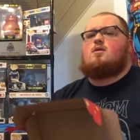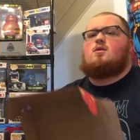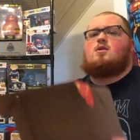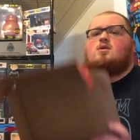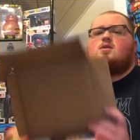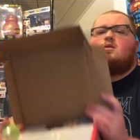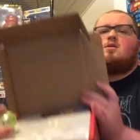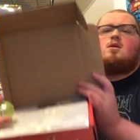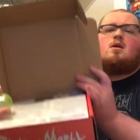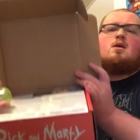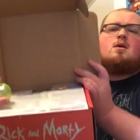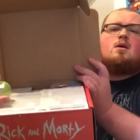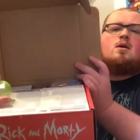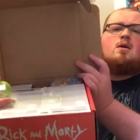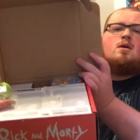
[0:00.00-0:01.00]
Let's just,
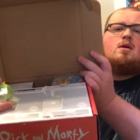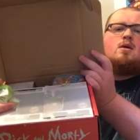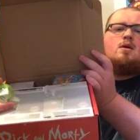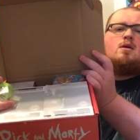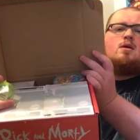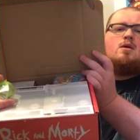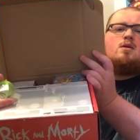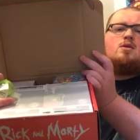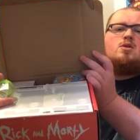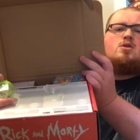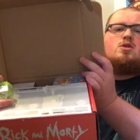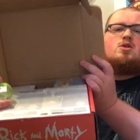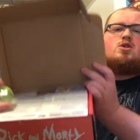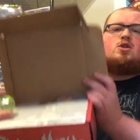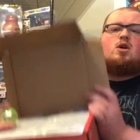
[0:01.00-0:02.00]

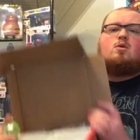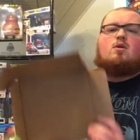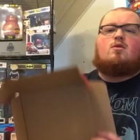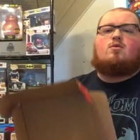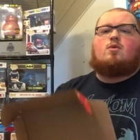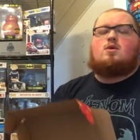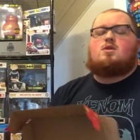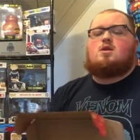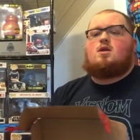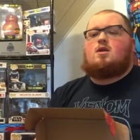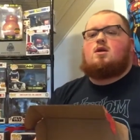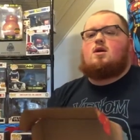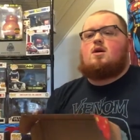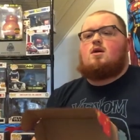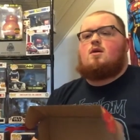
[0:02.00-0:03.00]
just to show off what's in
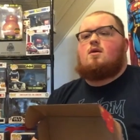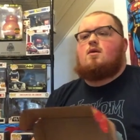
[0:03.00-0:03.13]
there.